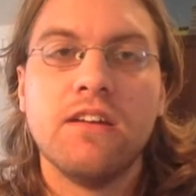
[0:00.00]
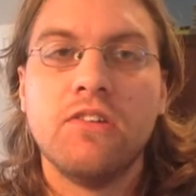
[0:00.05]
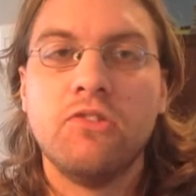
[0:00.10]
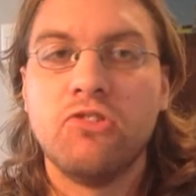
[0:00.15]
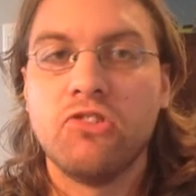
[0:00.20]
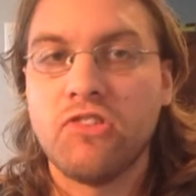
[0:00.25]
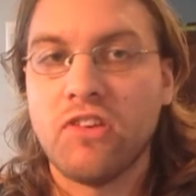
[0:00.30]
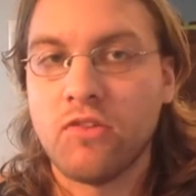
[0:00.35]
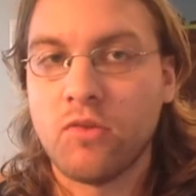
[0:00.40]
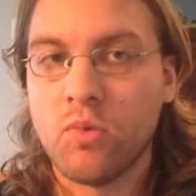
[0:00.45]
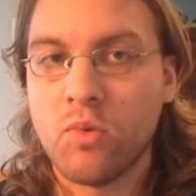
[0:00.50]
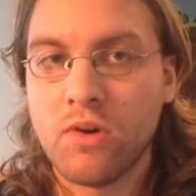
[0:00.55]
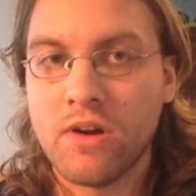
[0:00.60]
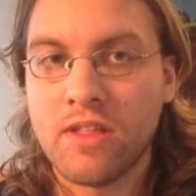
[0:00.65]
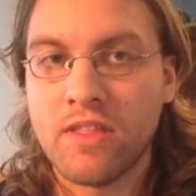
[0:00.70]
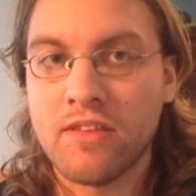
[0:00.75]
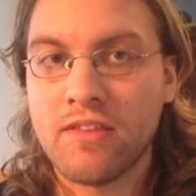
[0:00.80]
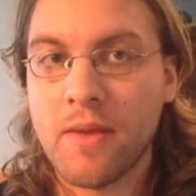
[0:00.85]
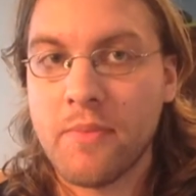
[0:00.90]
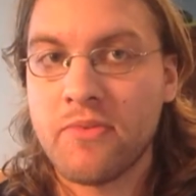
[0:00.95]
Just as a
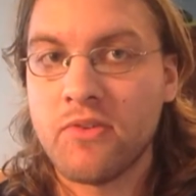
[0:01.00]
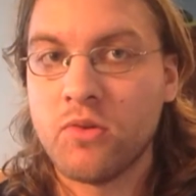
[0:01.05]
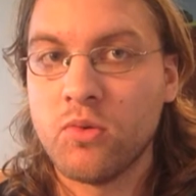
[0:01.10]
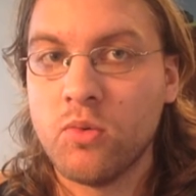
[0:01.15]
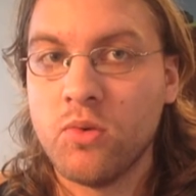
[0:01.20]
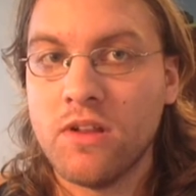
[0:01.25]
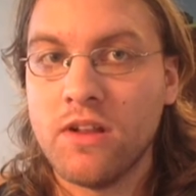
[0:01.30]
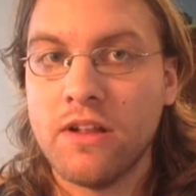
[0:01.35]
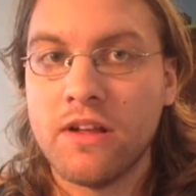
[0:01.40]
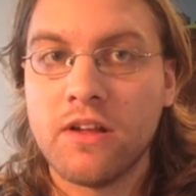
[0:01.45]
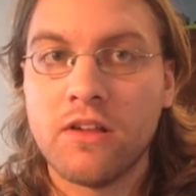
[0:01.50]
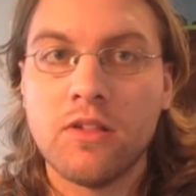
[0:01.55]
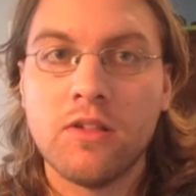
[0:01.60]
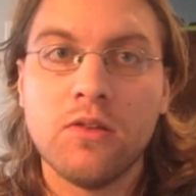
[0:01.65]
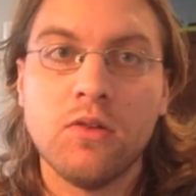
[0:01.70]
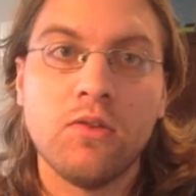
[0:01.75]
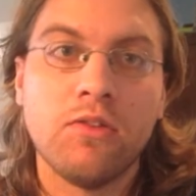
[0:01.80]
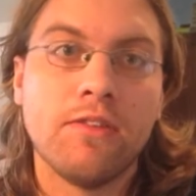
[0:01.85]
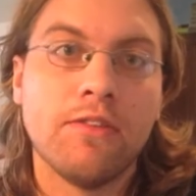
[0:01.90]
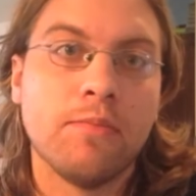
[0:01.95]
warning, this episode will
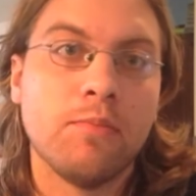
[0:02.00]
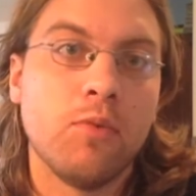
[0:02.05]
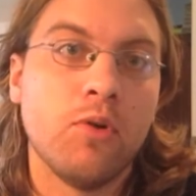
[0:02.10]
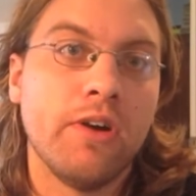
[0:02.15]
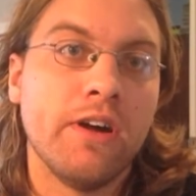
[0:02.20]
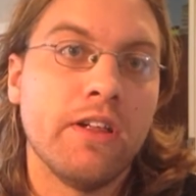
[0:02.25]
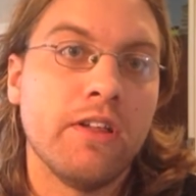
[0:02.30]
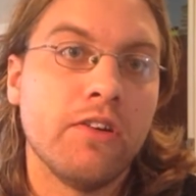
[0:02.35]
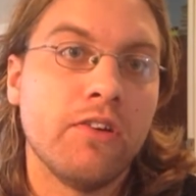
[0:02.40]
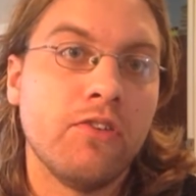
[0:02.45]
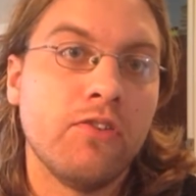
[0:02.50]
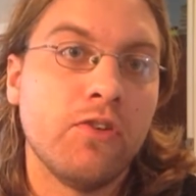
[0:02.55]
include spoilers,